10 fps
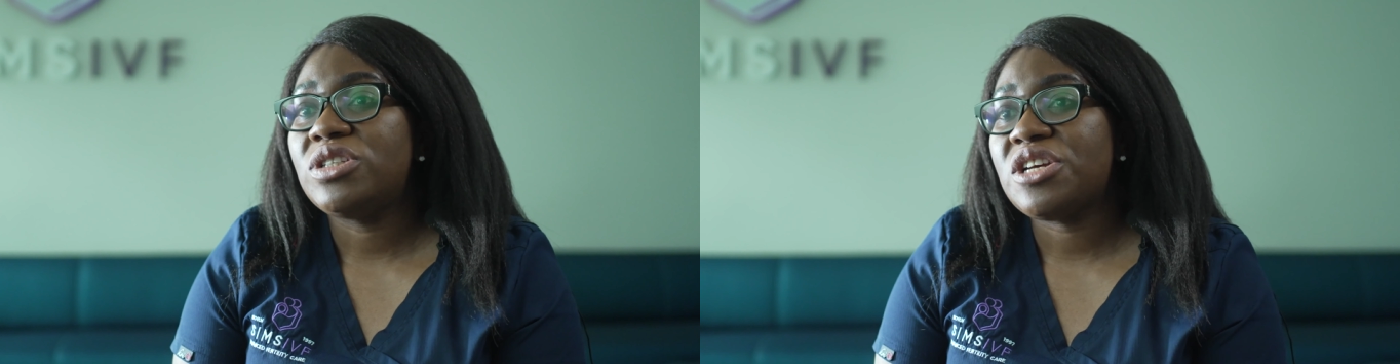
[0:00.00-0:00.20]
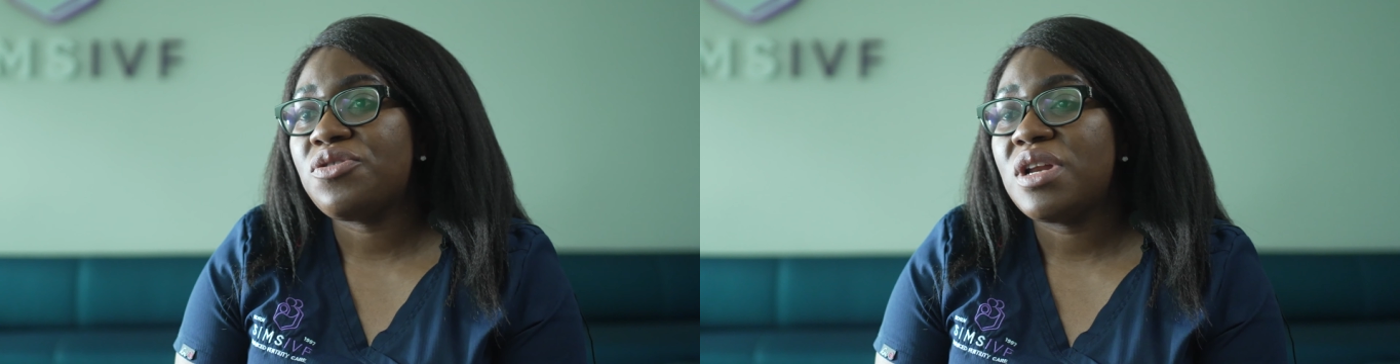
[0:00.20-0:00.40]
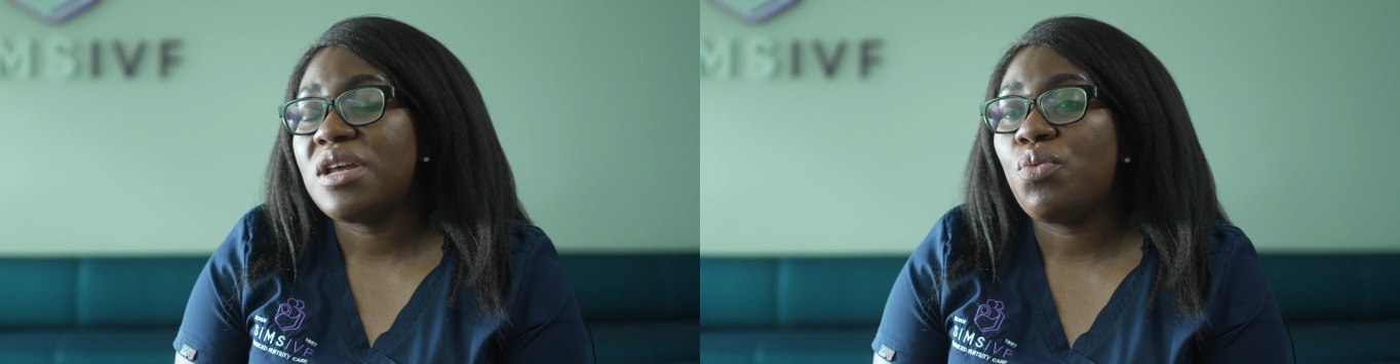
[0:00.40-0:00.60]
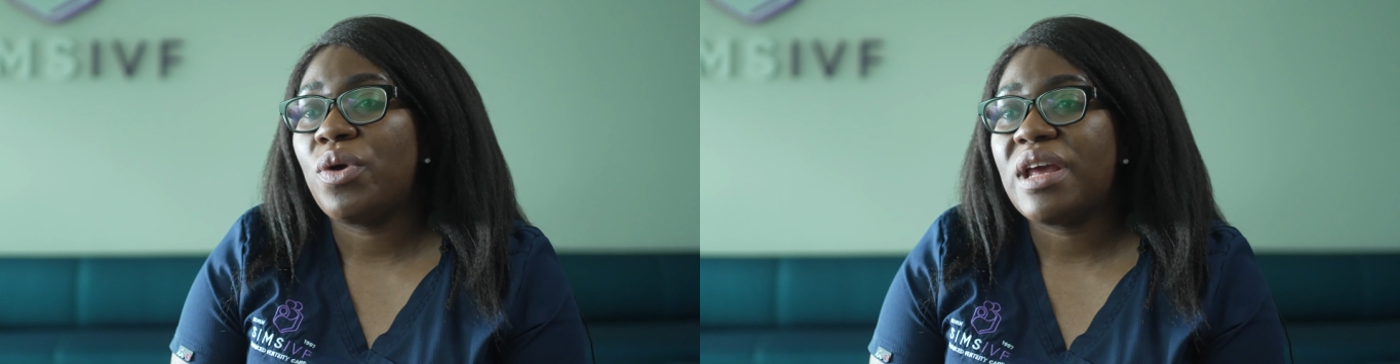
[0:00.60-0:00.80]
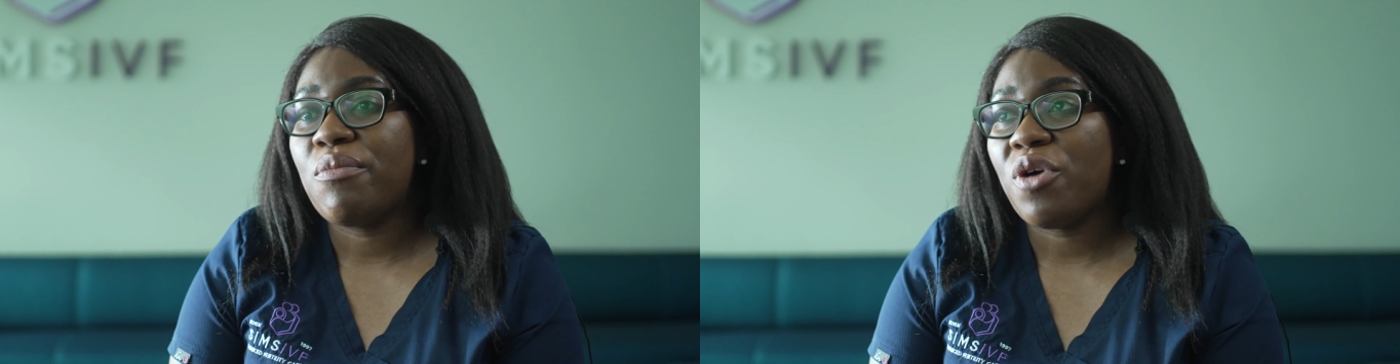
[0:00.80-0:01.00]
generally
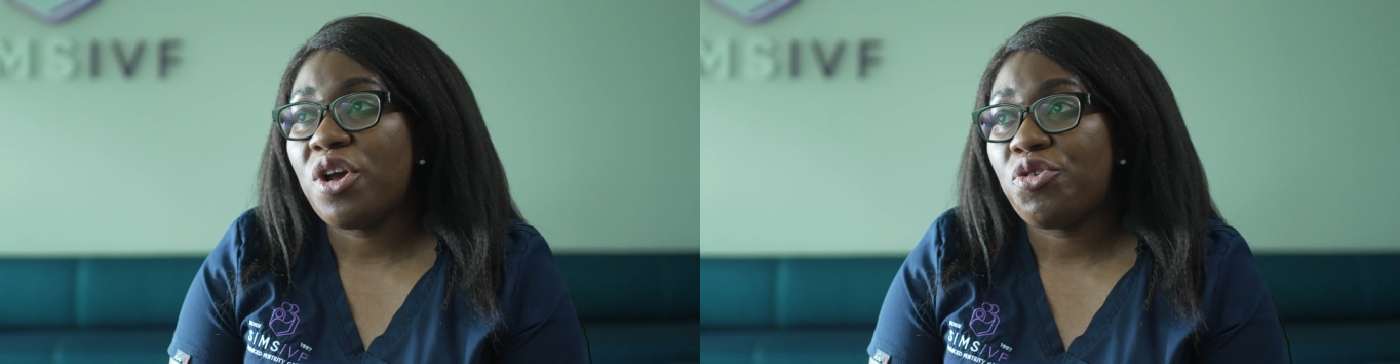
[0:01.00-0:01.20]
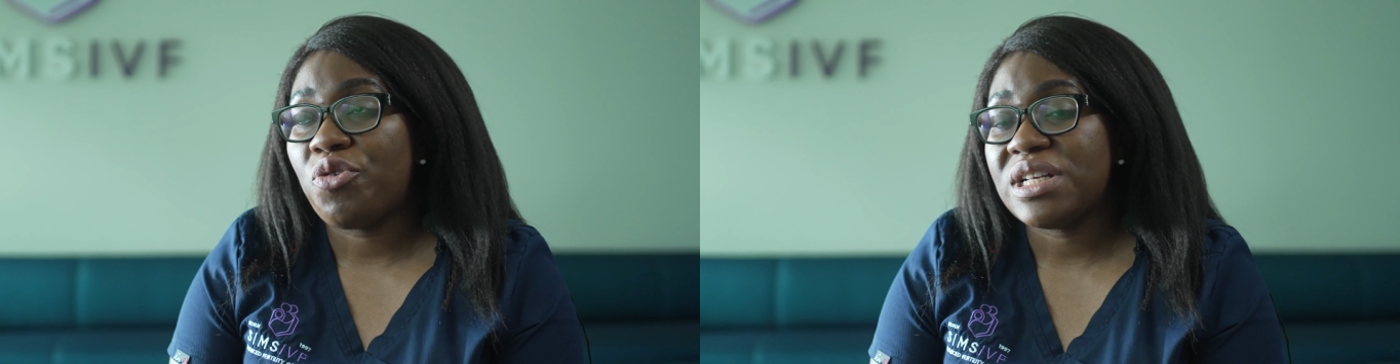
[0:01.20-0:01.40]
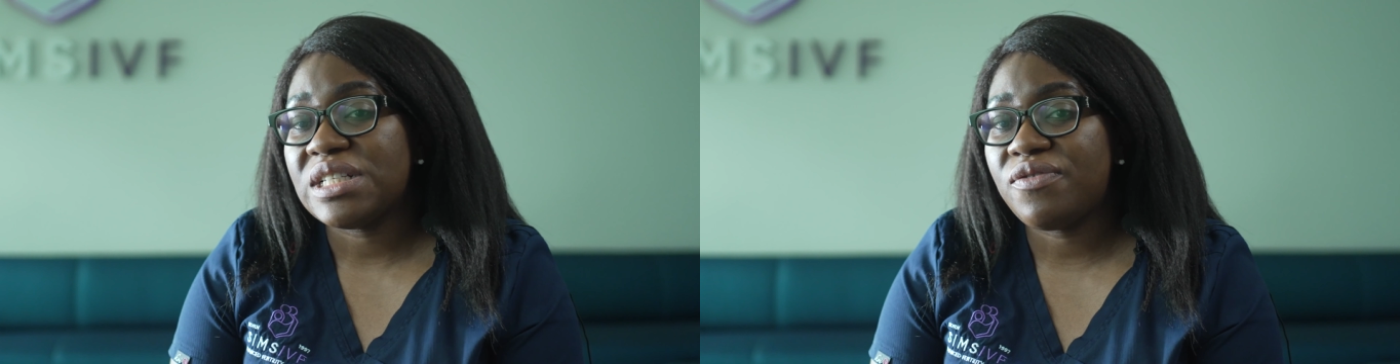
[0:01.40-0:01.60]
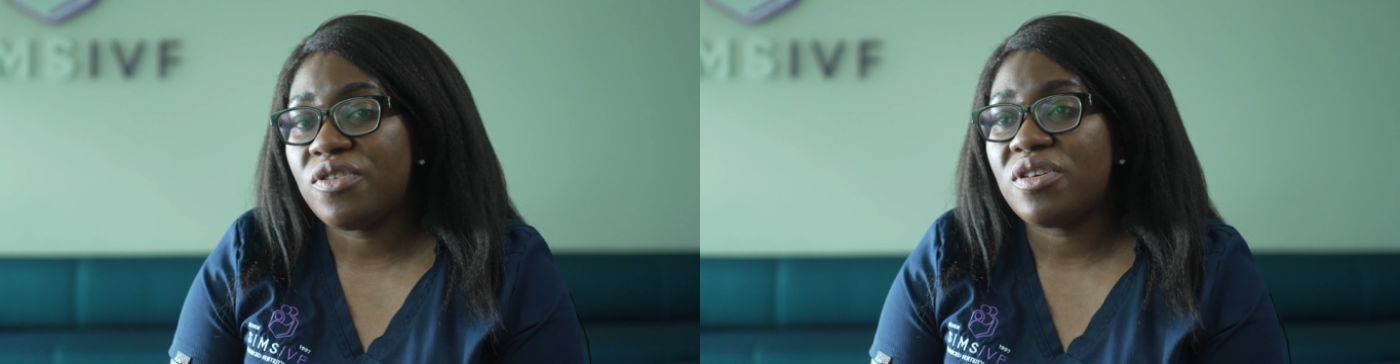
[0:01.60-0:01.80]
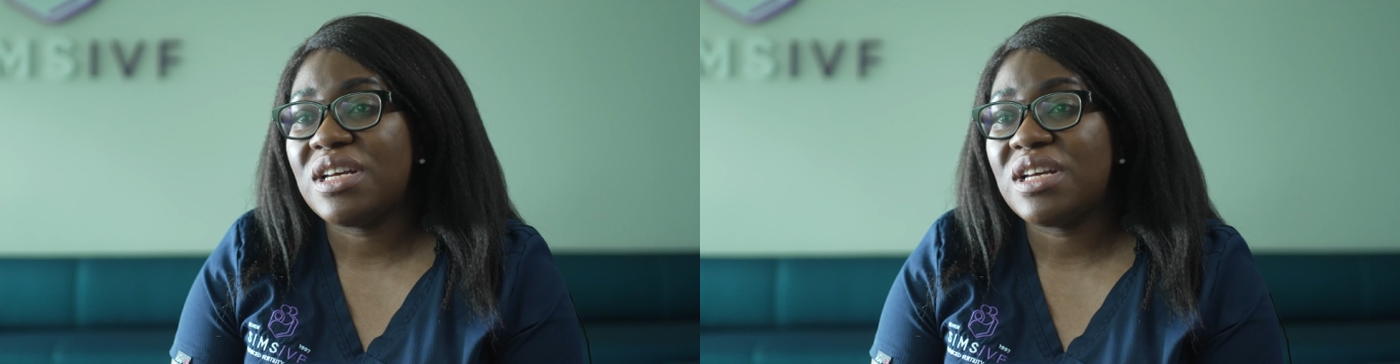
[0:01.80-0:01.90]
with embryo transfer,